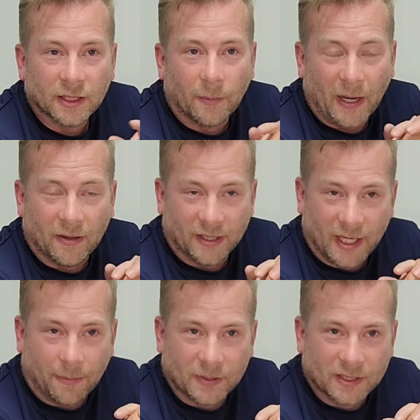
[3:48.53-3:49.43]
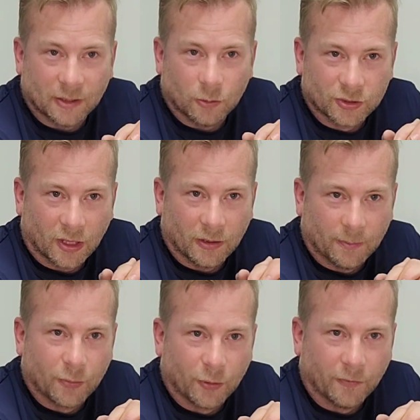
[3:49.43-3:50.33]
apparently the app is also
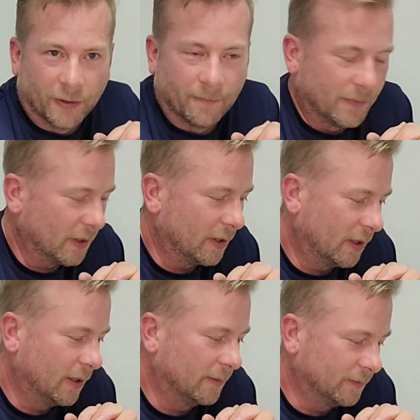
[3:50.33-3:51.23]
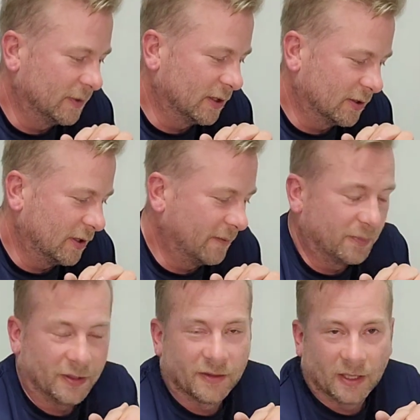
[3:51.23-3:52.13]
improving, just because
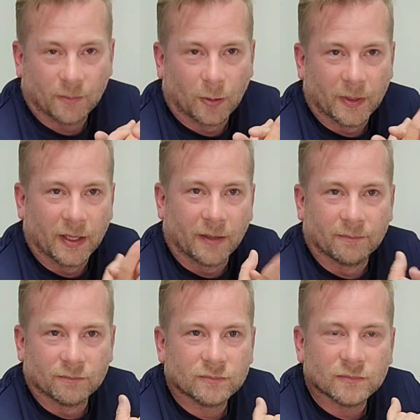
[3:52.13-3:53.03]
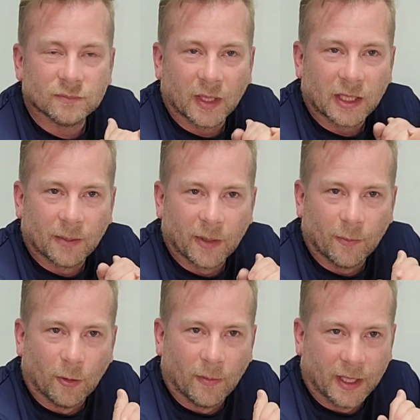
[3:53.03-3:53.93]
I think probably they're making a
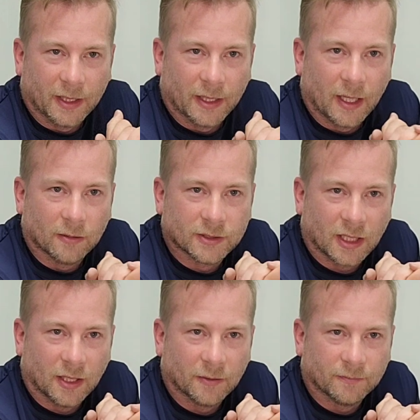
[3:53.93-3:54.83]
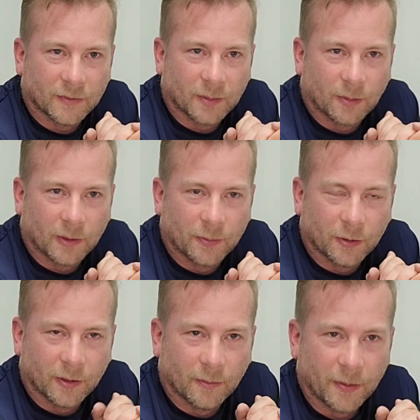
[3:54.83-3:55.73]
bit more money now, so they're probably
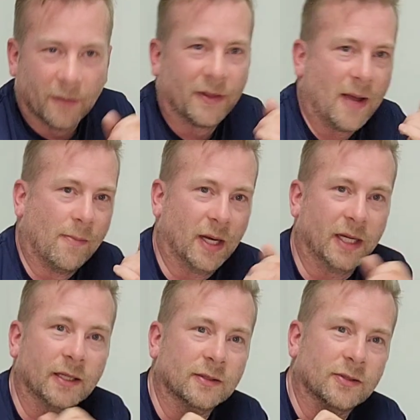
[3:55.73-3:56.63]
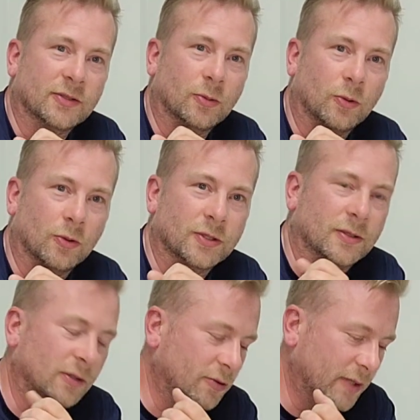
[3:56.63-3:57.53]
putting a bit of that money
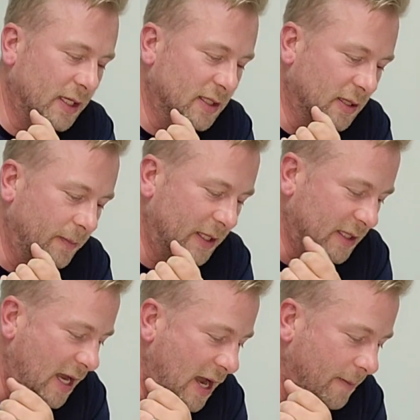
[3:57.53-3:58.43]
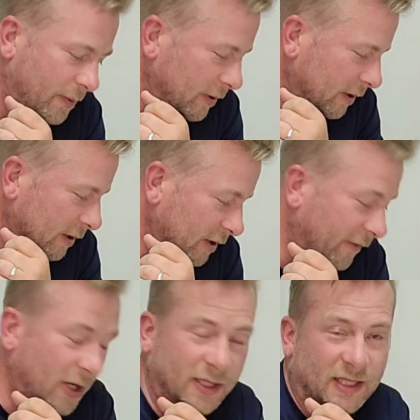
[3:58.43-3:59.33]
towards creating a better app. So
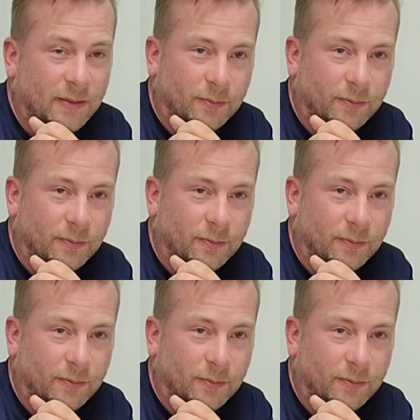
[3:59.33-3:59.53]
I've heard that's